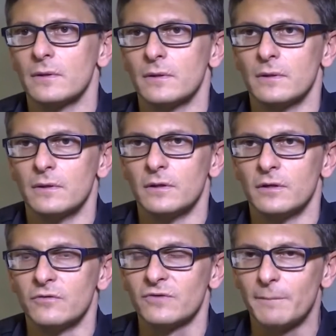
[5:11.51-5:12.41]
In
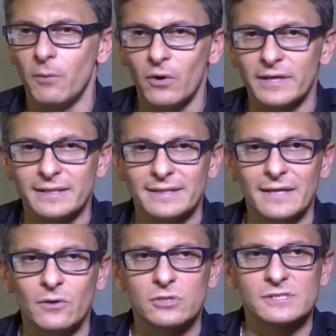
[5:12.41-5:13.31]
few of our
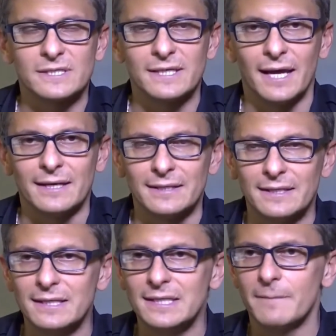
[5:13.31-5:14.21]
years, the
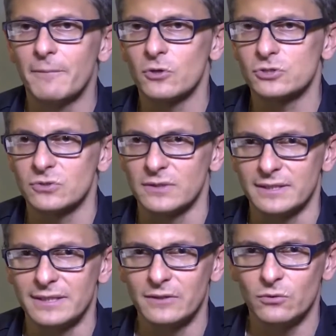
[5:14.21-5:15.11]
apostles of the
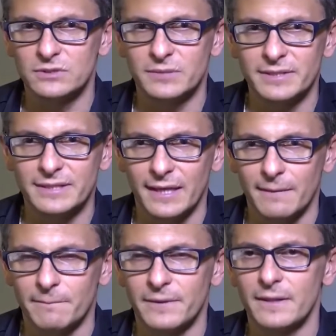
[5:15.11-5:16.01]
last times
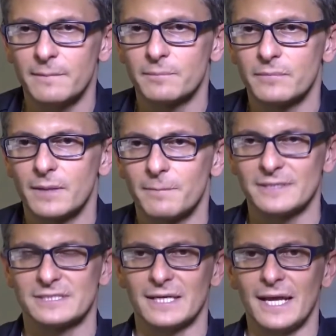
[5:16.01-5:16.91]
will
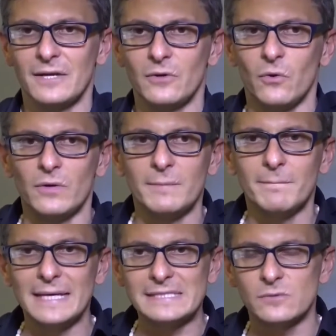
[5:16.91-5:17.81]
pass among the
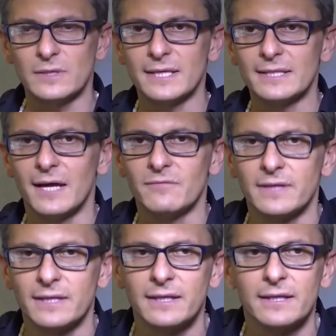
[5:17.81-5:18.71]
dead, and
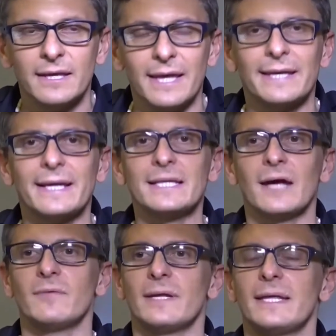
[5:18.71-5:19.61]
the dead
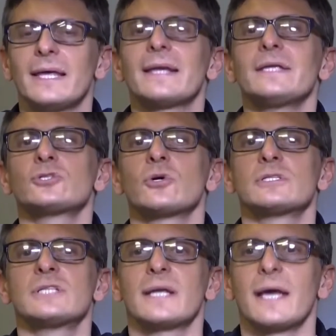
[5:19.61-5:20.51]
will be
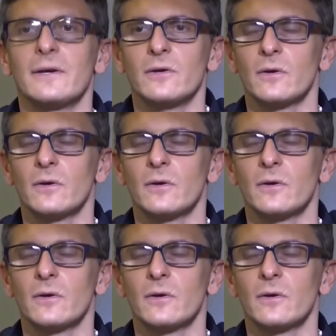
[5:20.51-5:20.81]
resurrected.